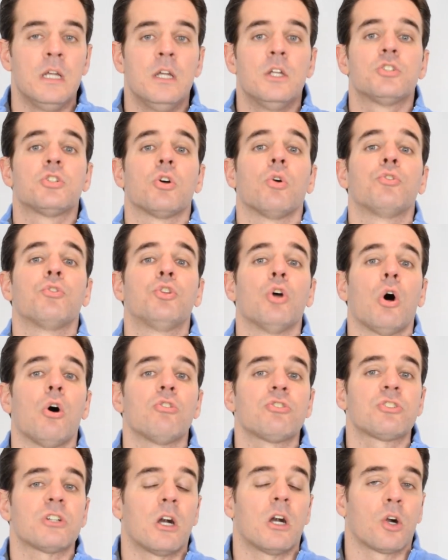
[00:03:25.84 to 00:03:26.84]
So
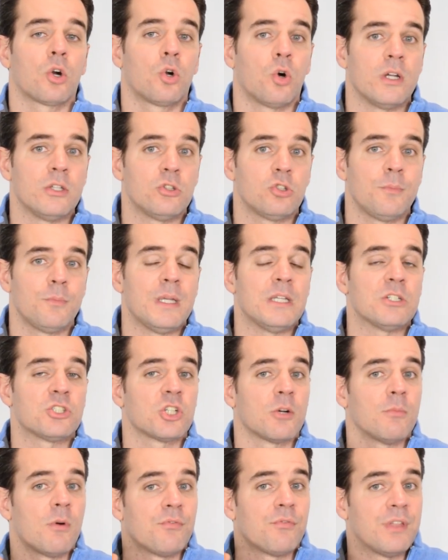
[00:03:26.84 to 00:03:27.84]
those are going to be
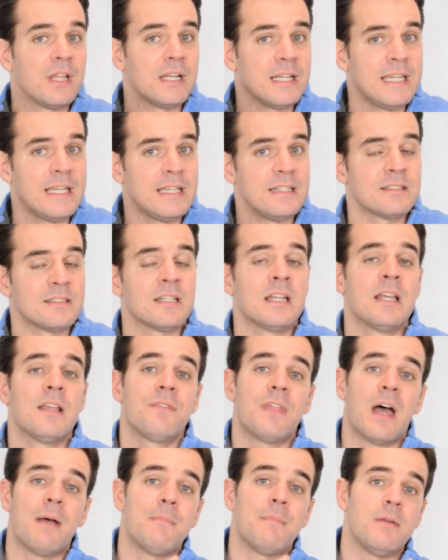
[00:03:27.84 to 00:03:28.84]
some of the leads
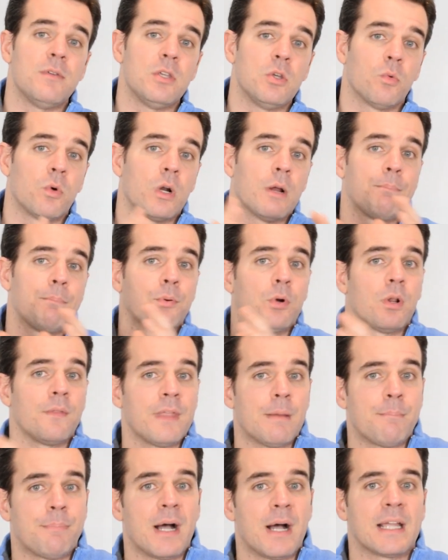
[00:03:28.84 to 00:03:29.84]
that maybe you want to put on
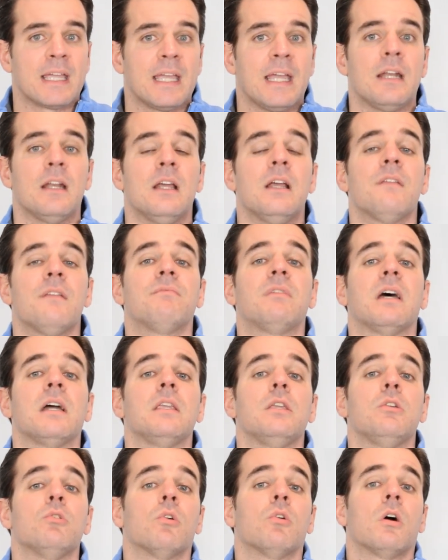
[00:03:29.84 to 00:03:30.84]
the bucket
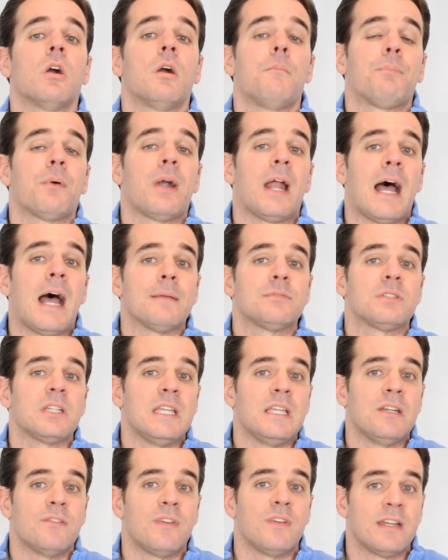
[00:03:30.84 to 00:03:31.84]
that you are perhaps
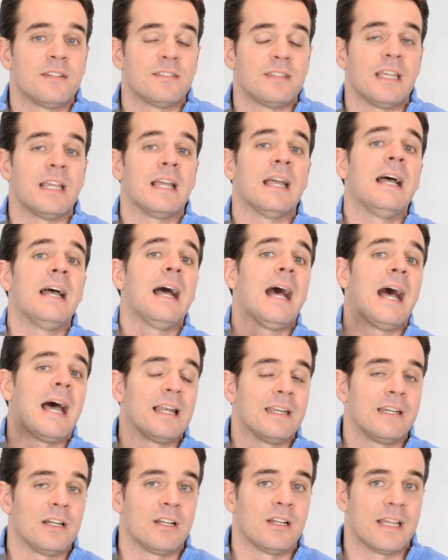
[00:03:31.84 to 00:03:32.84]
investing
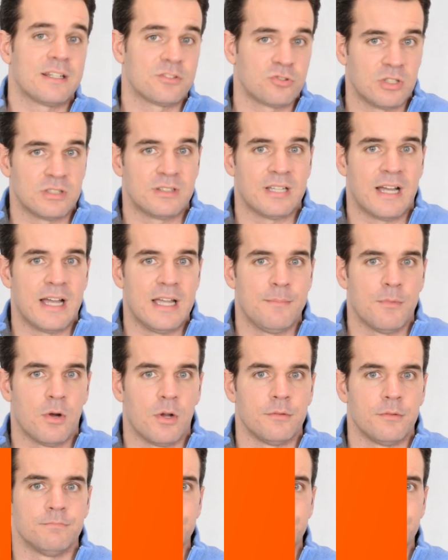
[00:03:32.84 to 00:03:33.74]
a little extra time on.